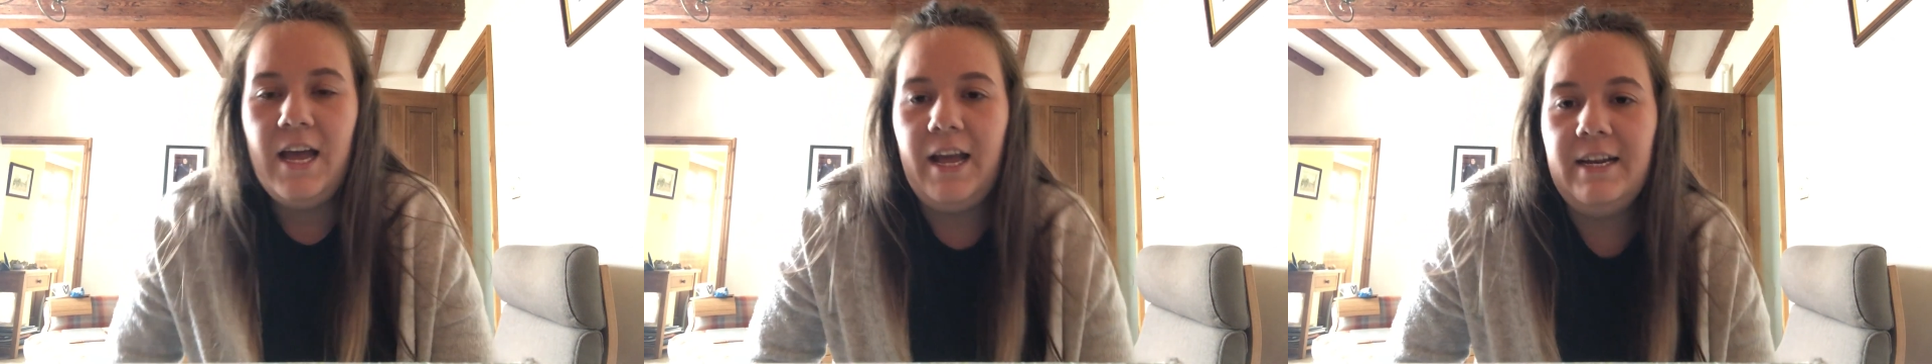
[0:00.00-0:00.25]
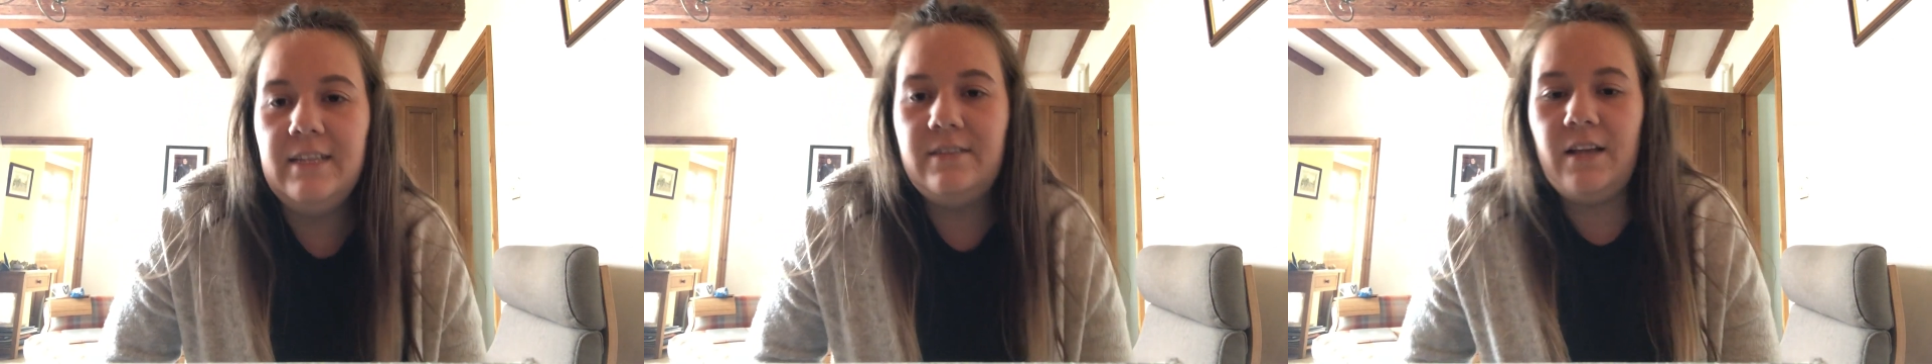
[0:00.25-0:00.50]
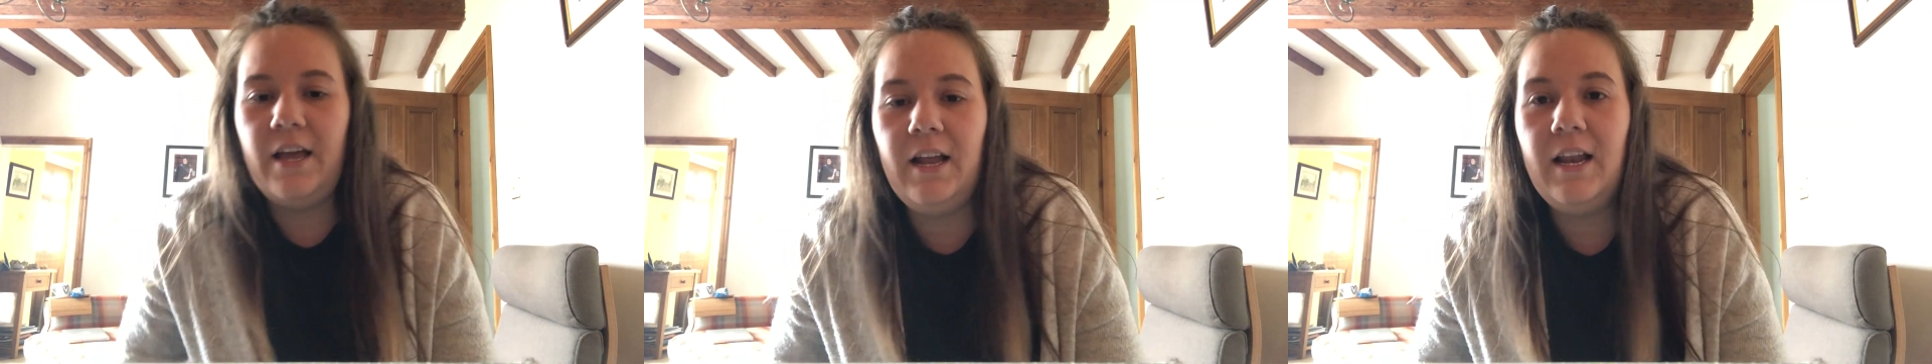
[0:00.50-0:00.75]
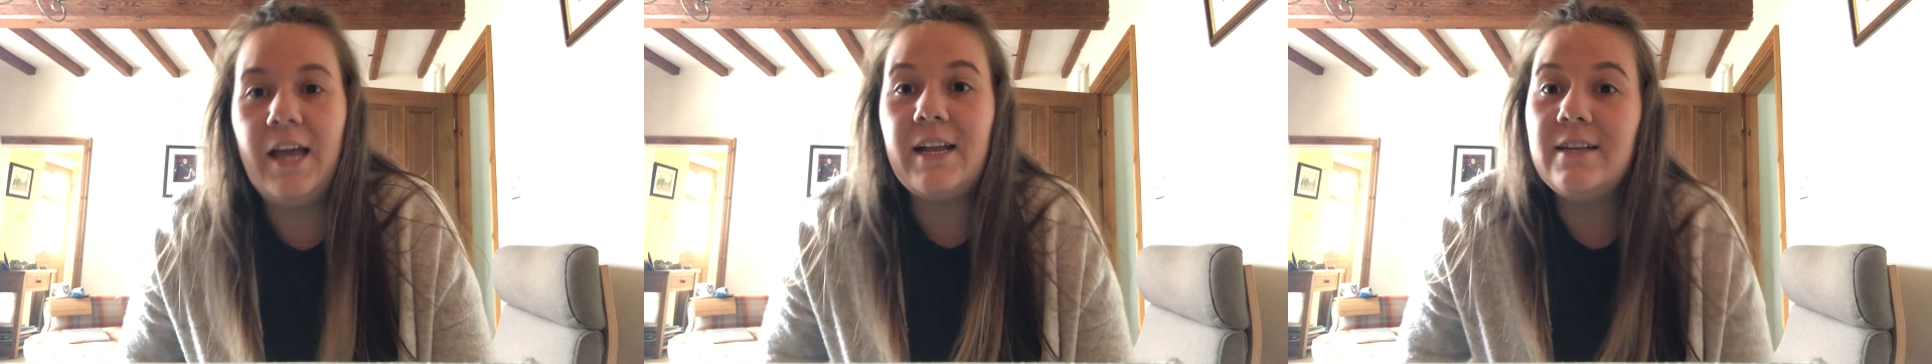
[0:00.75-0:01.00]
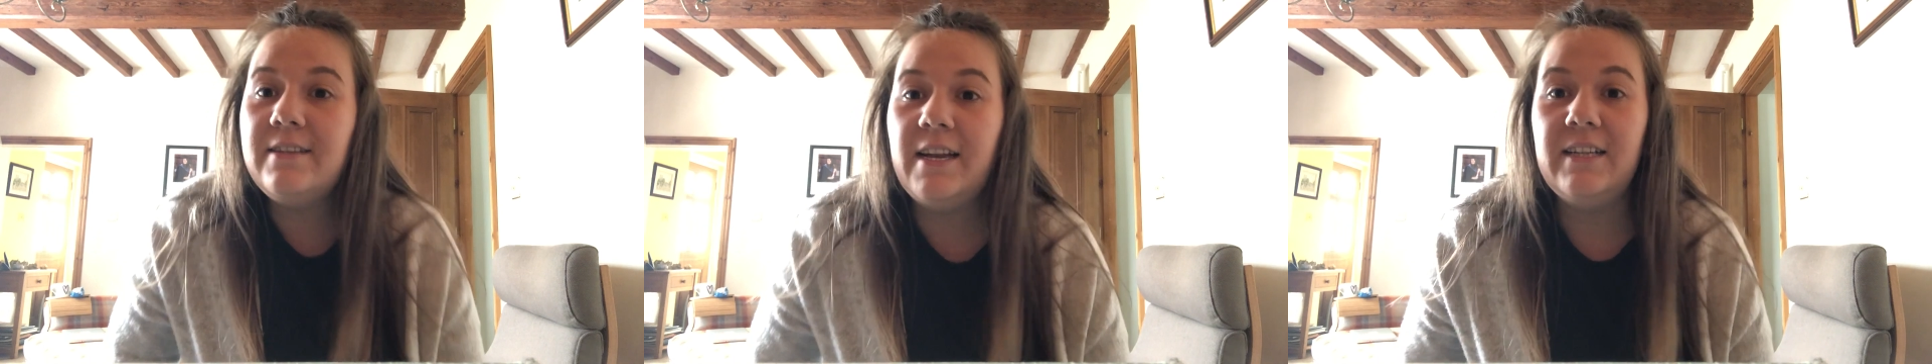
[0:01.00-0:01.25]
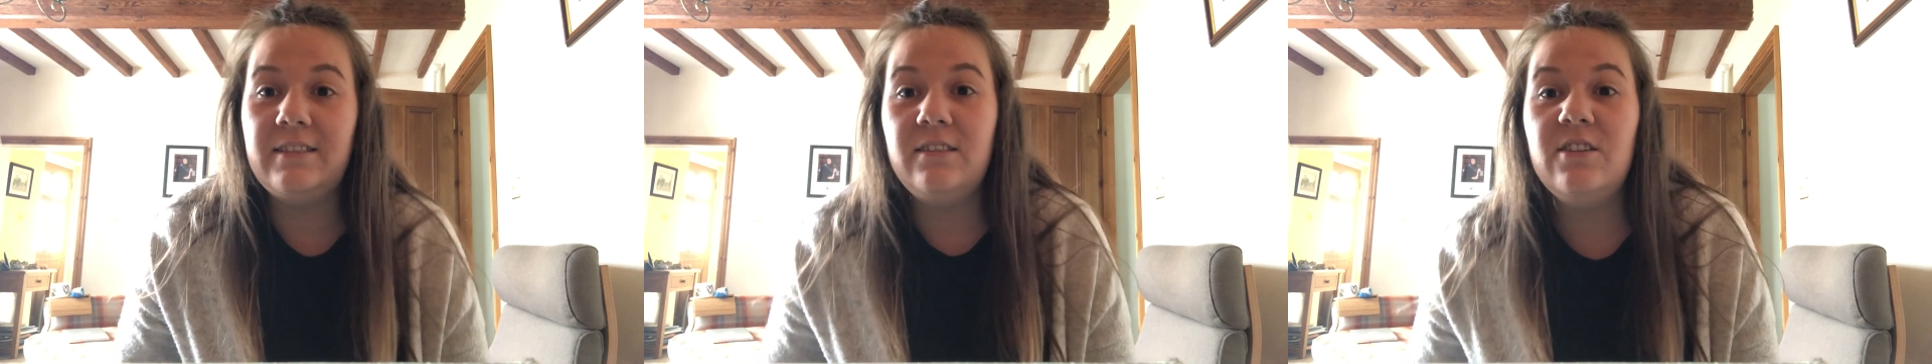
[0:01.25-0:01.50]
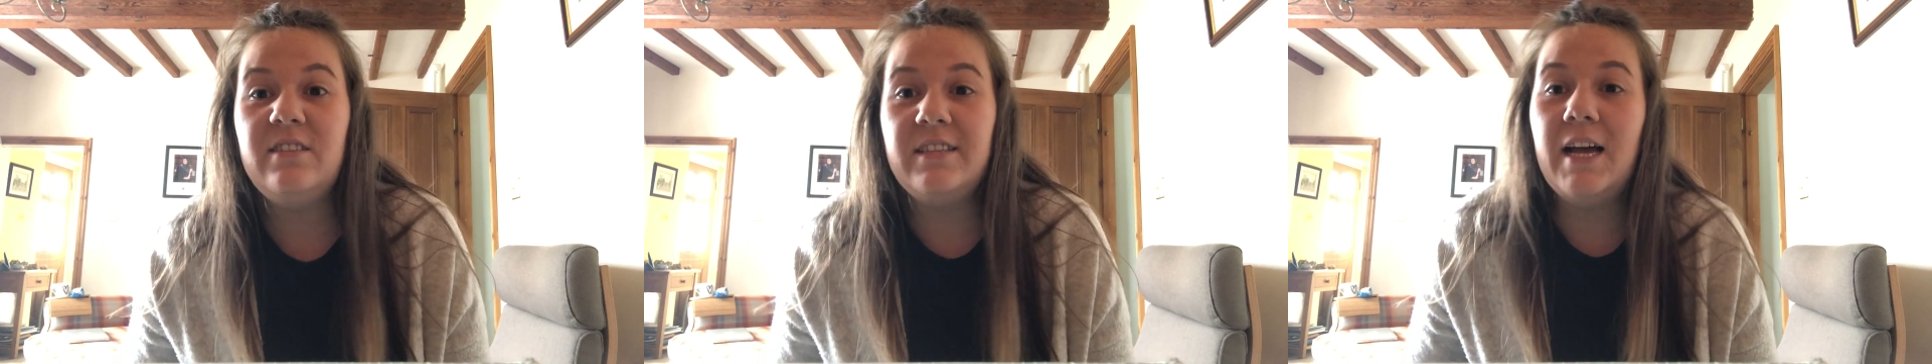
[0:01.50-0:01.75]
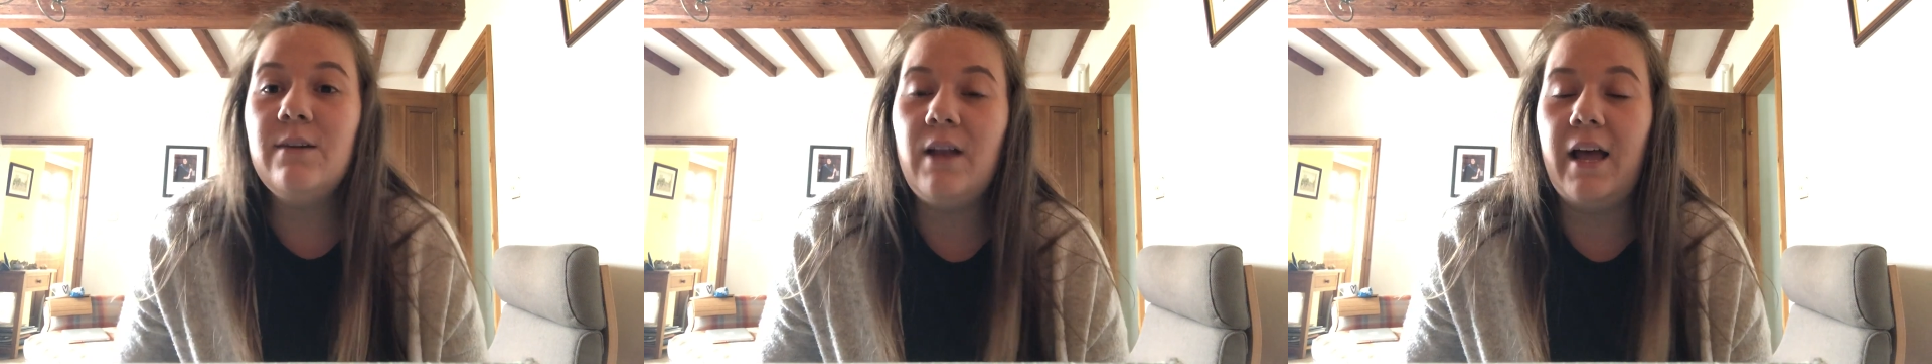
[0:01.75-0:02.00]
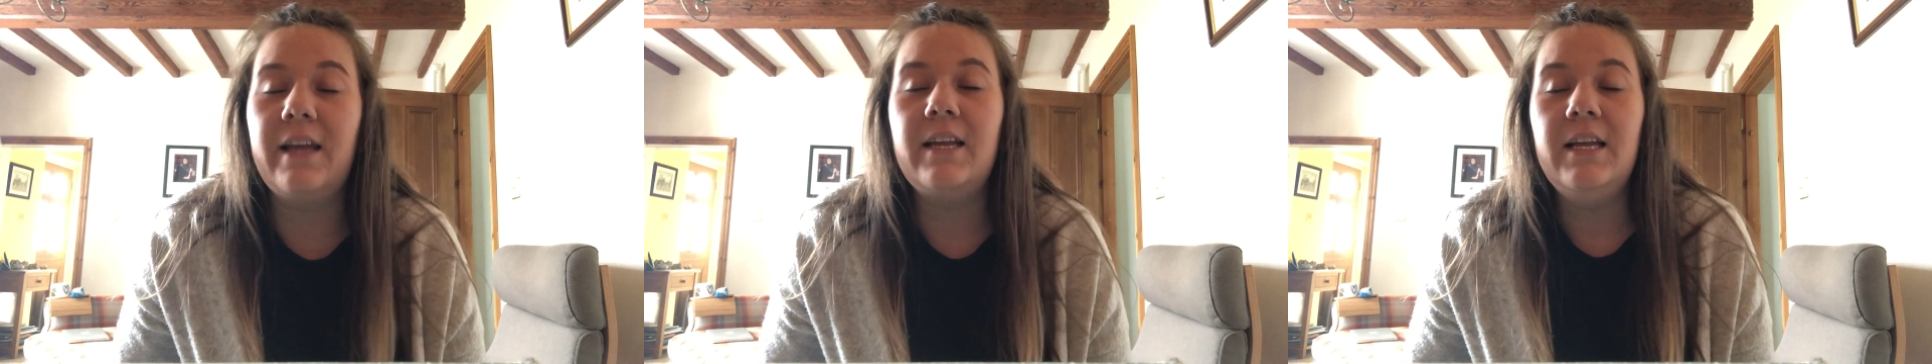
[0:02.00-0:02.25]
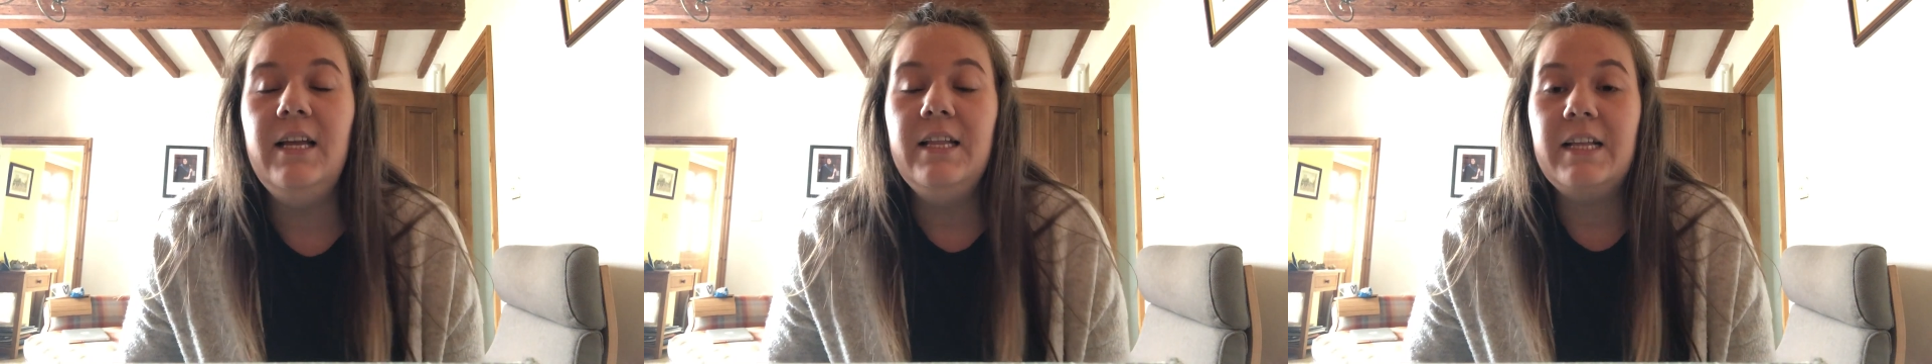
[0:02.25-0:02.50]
and it's, like I said, it does sound like